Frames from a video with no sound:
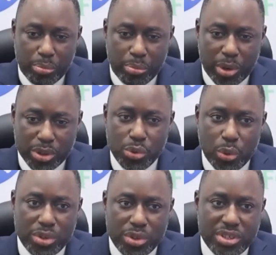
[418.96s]
you
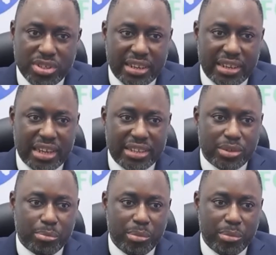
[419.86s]
notice that
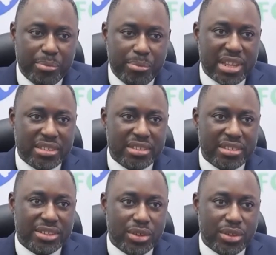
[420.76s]
many businesses in
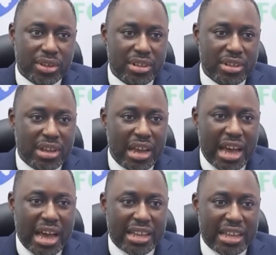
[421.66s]
Nigeria
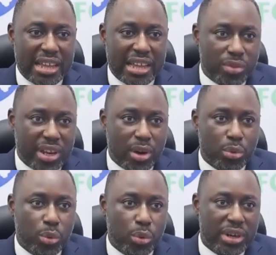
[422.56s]
are small, they're not
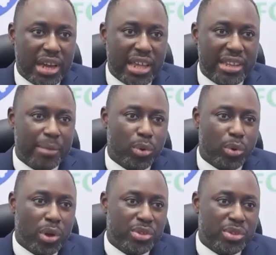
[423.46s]
growing, and they
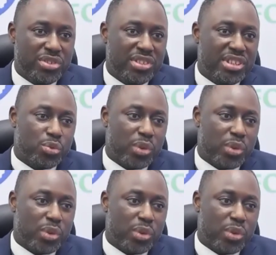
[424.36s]
employ between 6 to 20